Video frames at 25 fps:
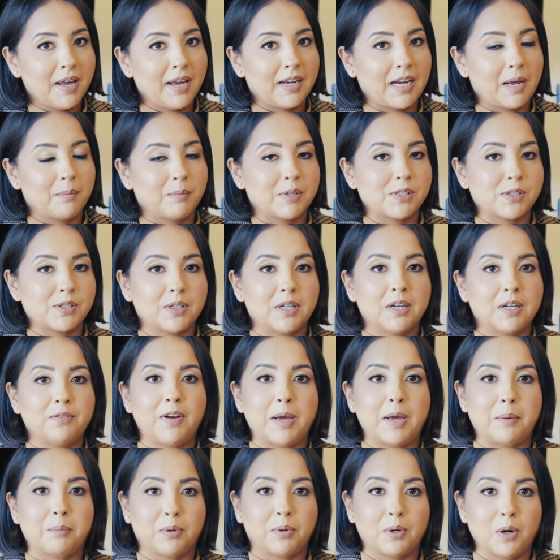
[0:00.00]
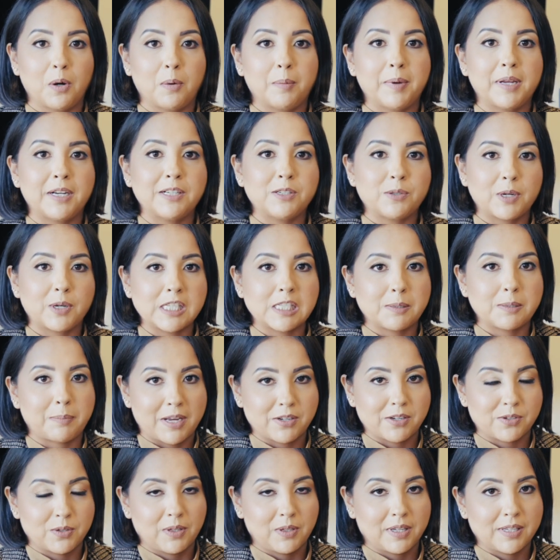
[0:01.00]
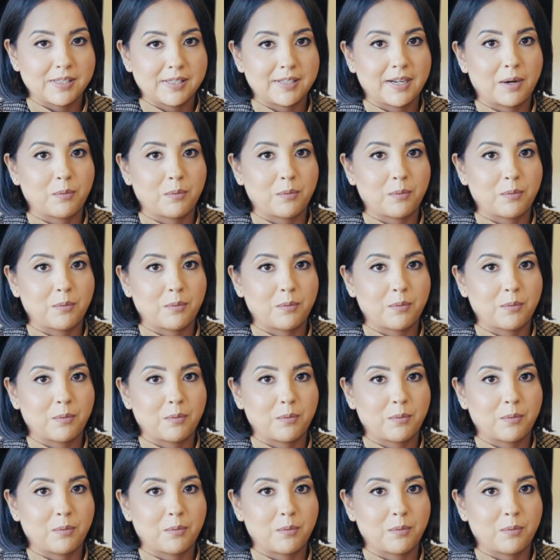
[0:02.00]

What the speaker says: and I'm a certified probate and trust specialist,